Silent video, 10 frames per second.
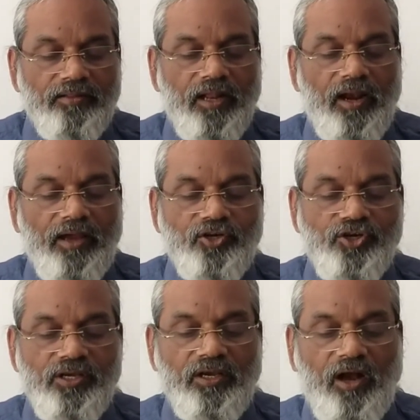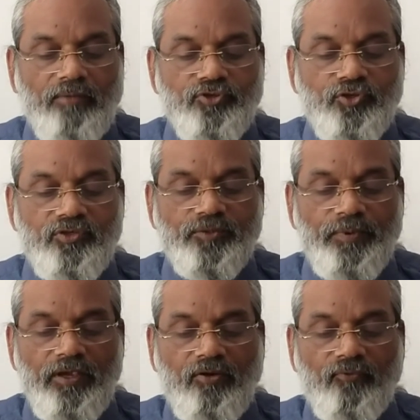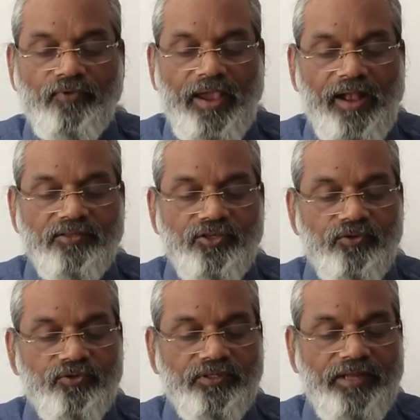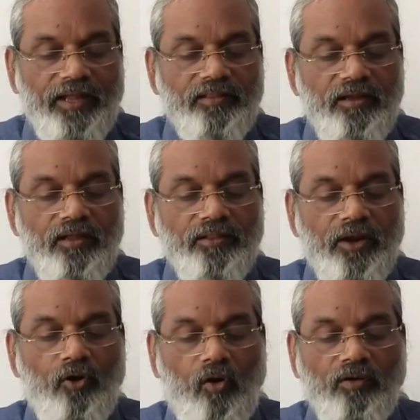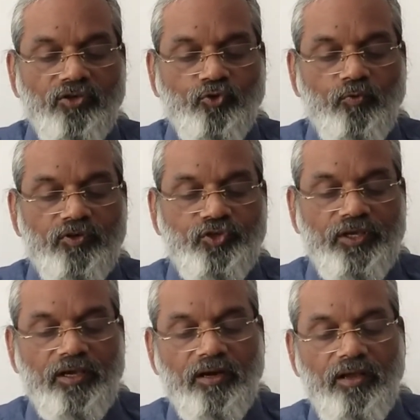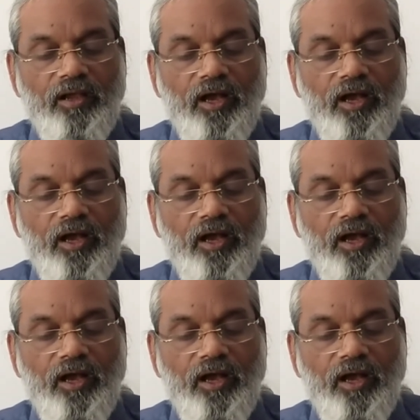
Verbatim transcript: then like she comes to speak of Cassio's death, the noise was here,